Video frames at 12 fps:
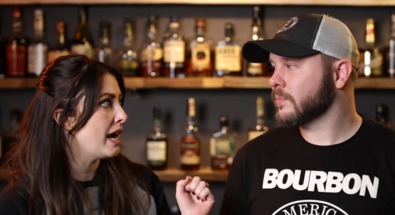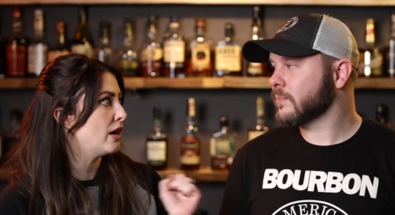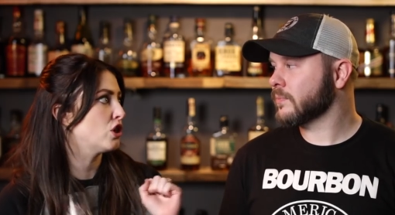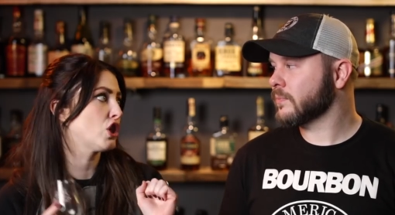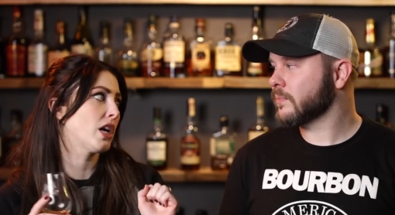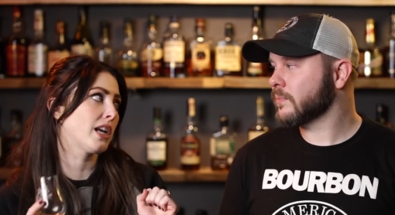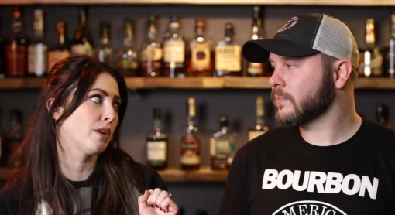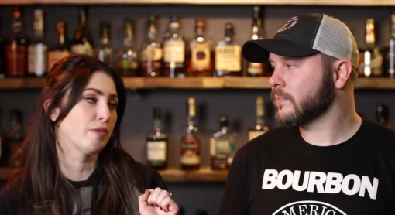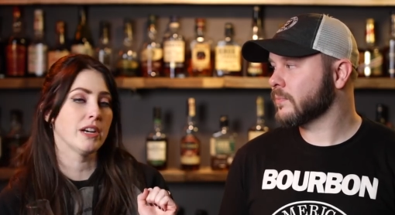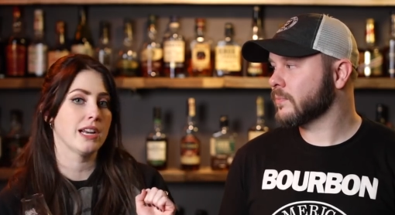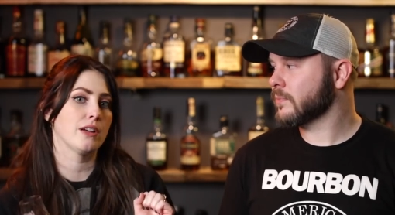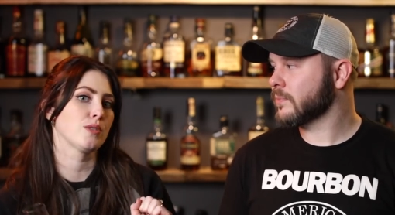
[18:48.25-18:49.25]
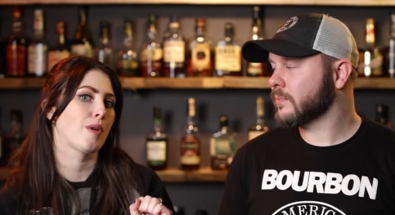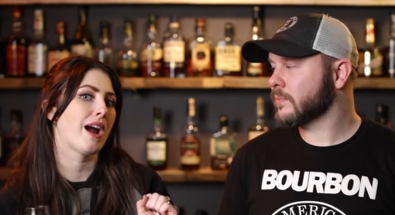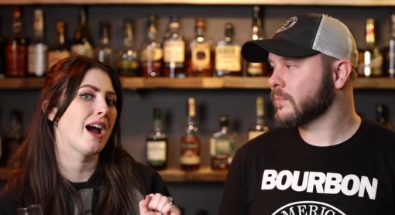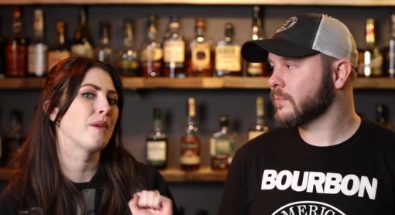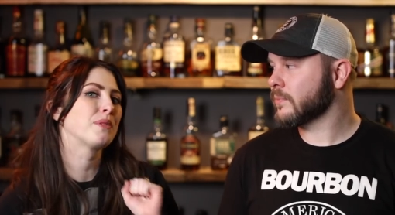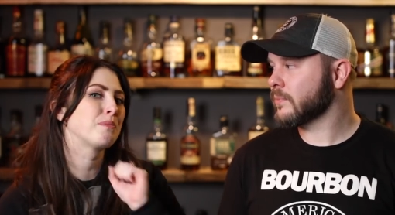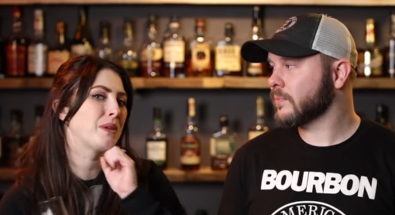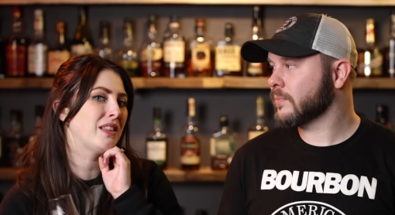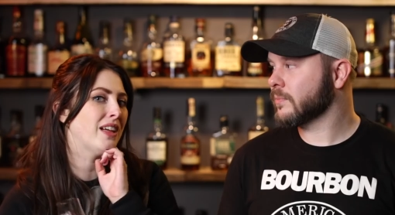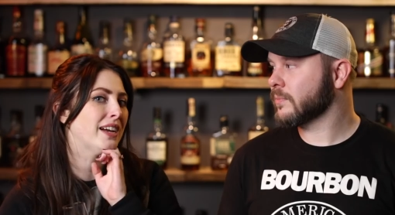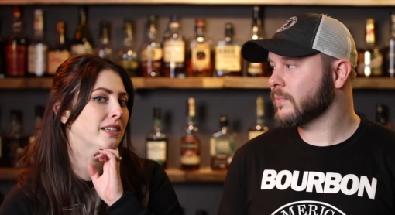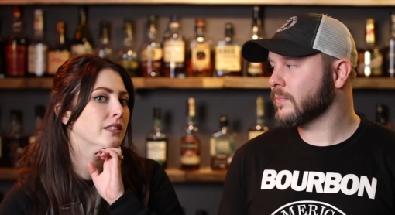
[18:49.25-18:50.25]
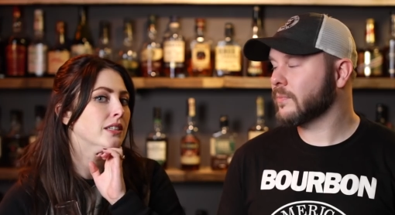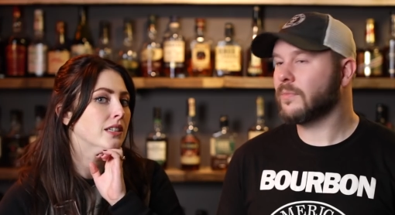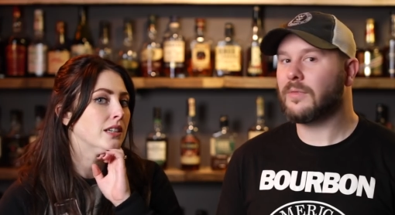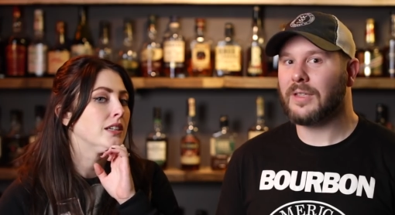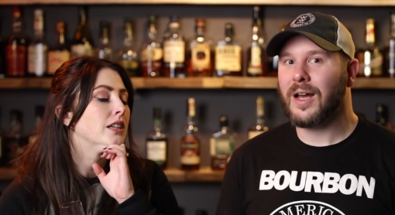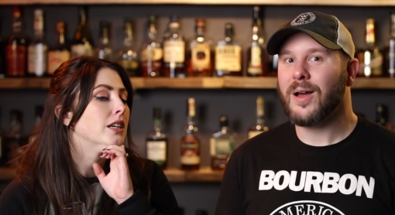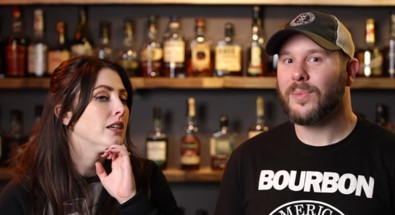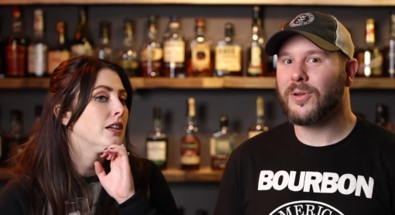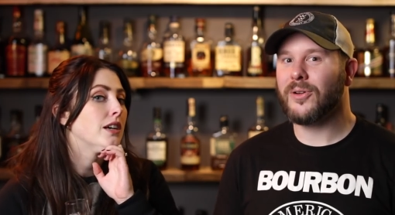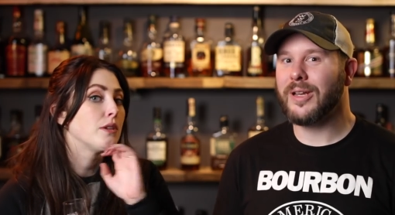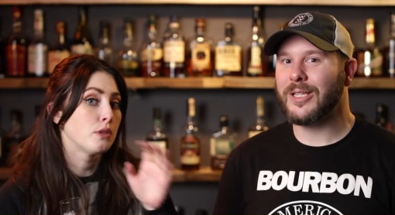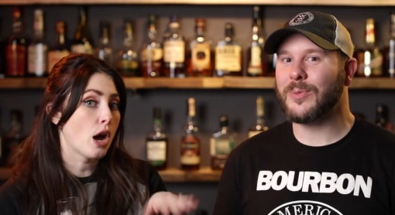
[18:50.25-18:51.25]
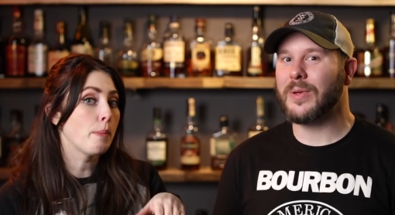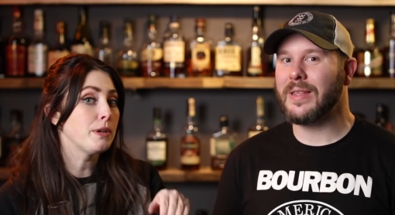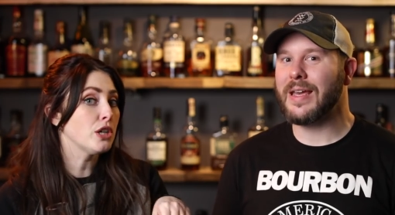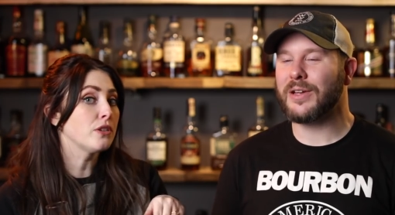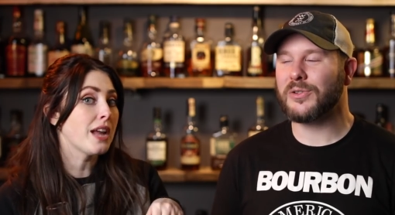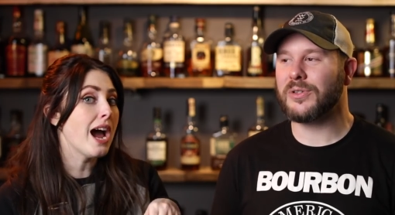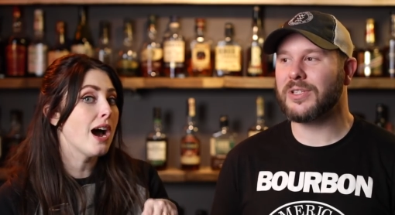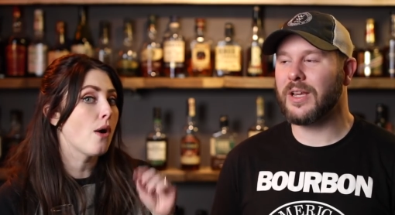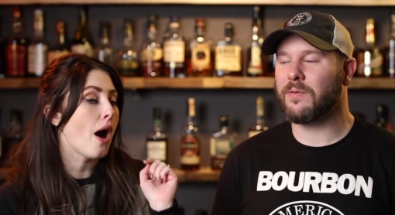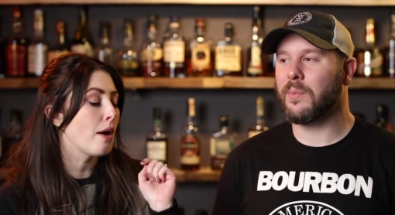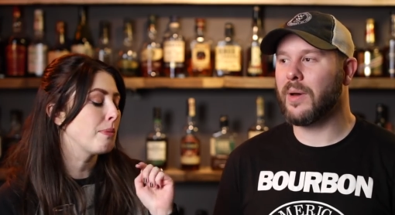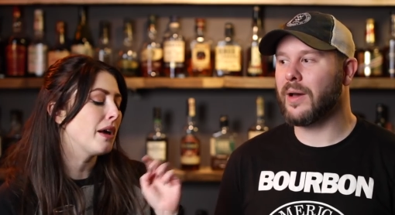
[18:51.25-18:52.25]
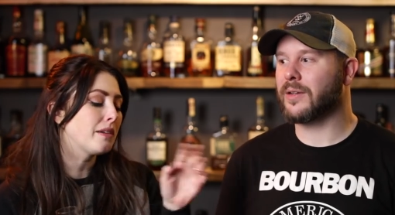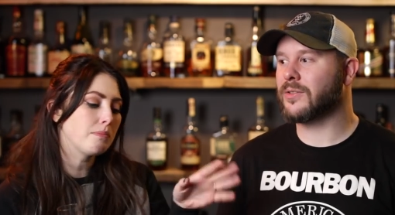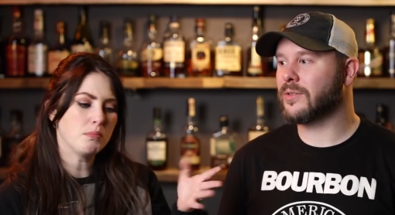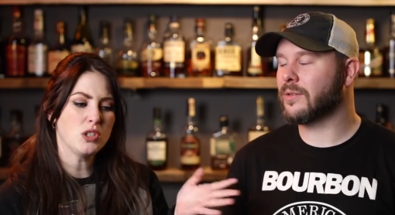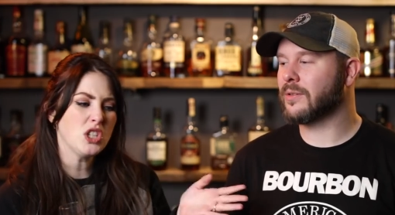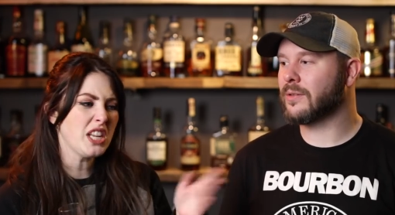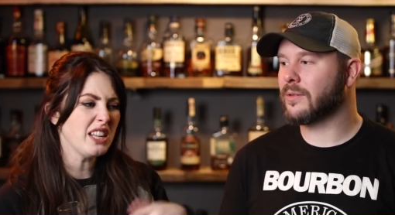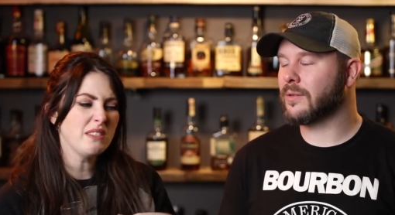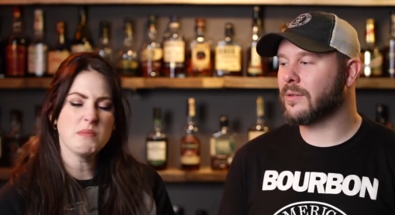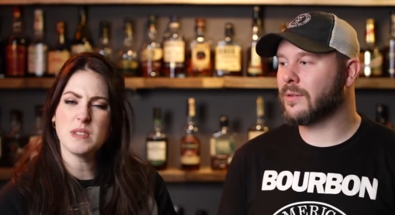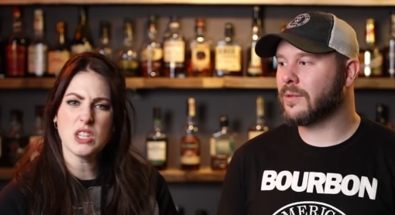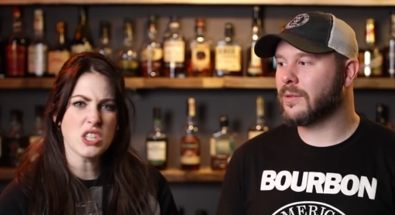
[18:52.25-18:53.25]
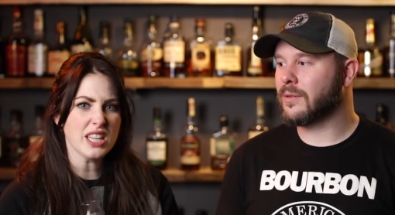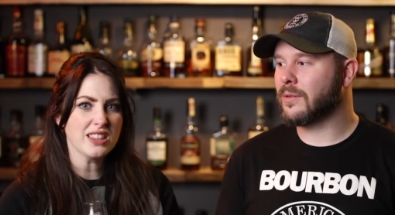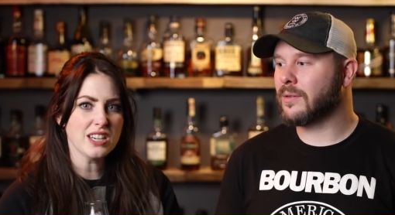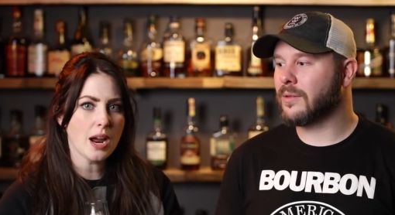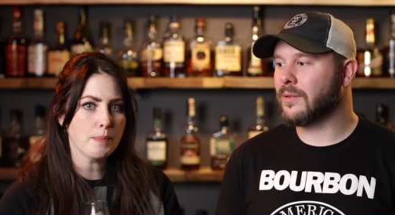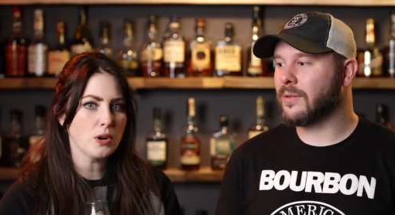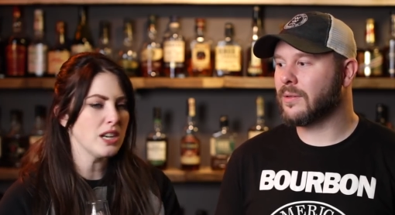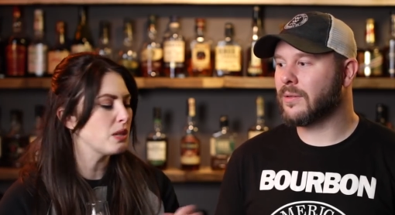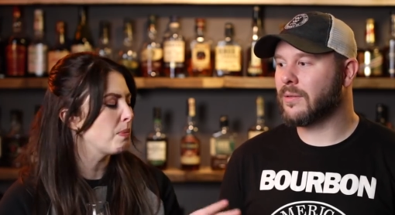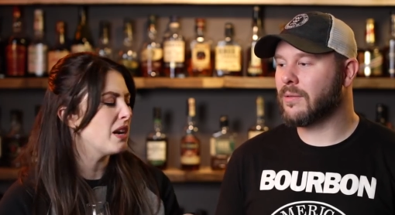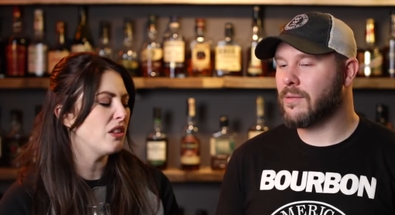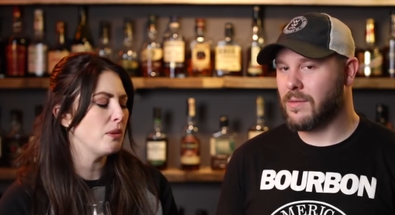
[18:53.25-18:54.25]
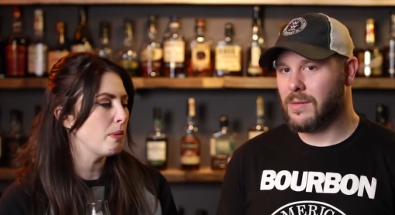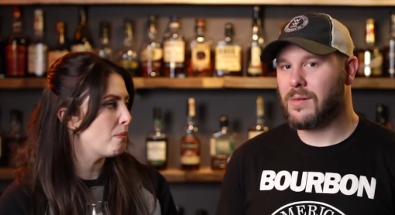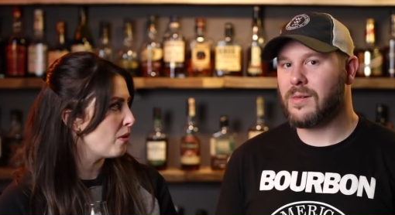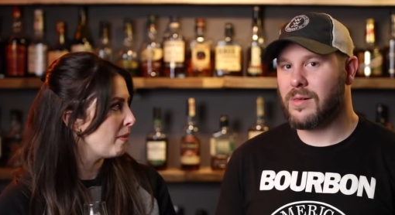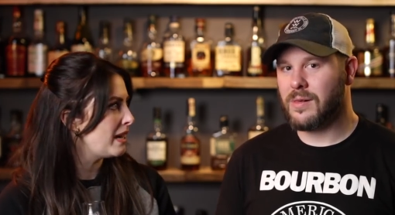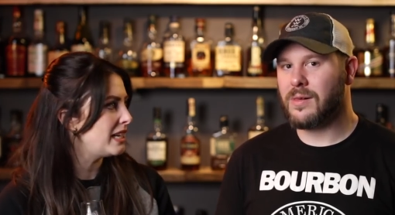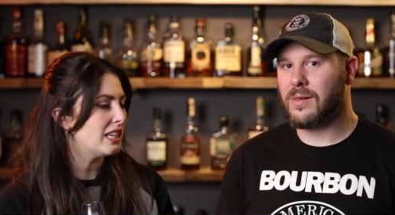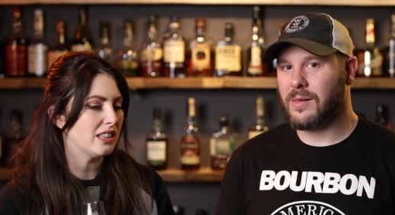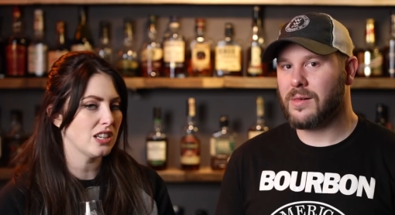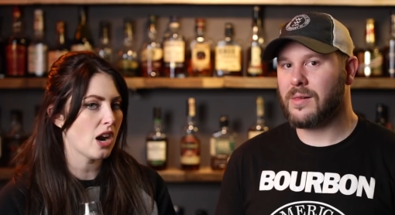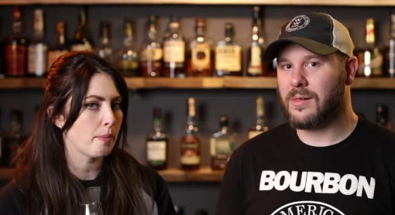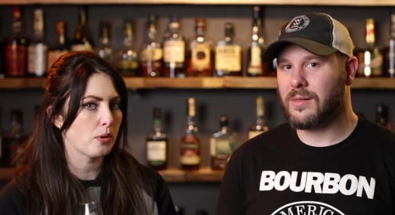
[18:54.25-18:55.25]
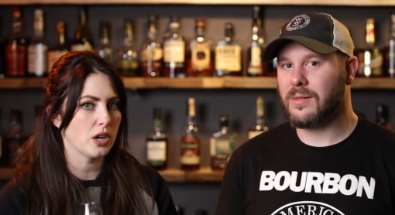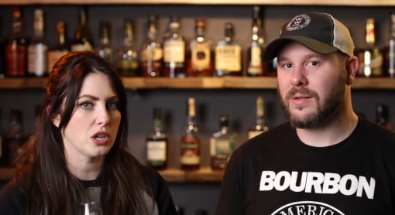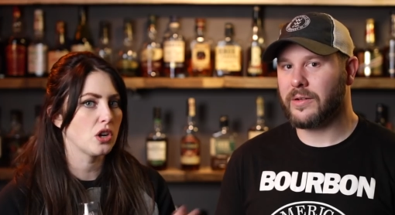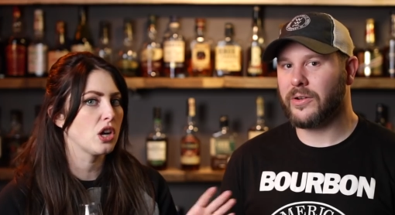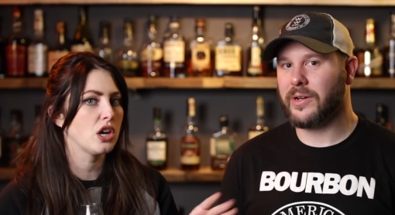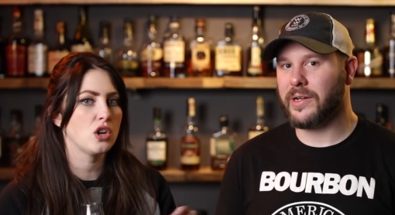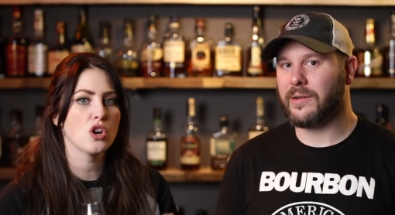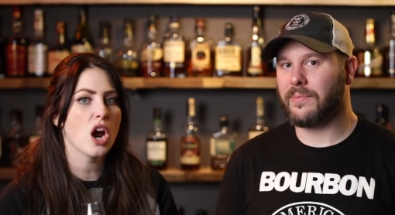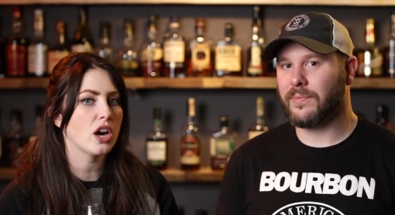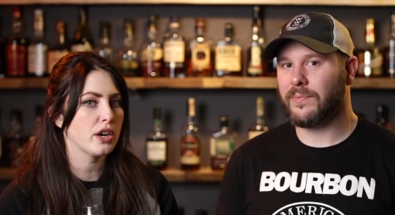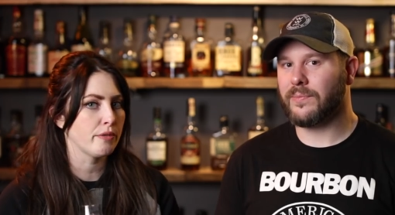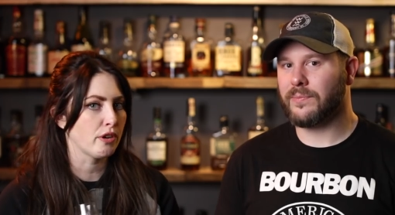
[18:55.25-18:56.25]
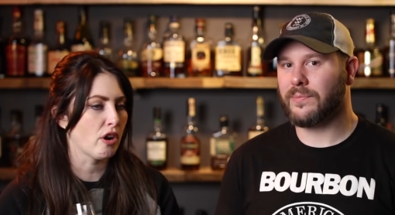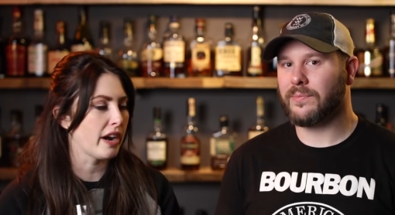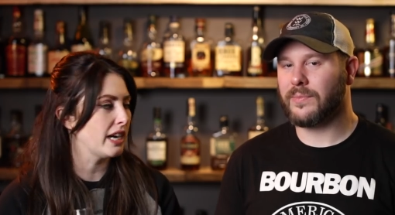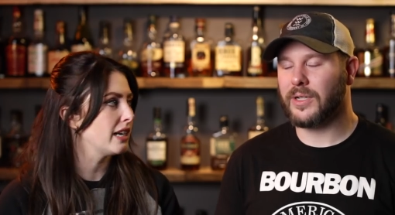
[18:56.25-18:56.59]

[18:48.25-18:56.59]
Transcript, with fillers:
Speaker 1: rye or should I get Rittenhouse rye? I would be like,
Speaker 2: Knob Creek's been up until now. I'd bucks. be like,
Speaker 1: just get just get the Knob Creek, spend a little bit more money, get the Knob Creek. You're, gonna, you're not gonna regret